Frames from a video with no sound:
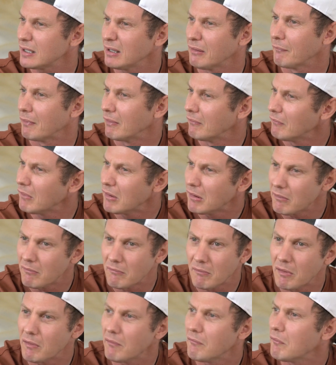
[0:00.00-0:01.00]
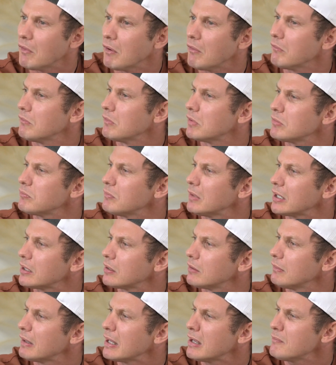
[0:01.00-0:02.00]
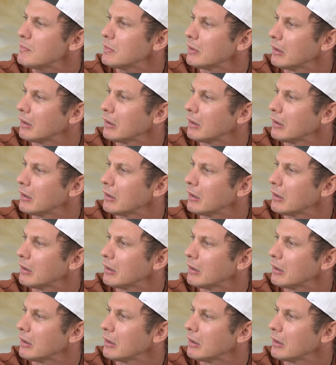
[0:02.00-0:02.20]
day, well, what would make you happy?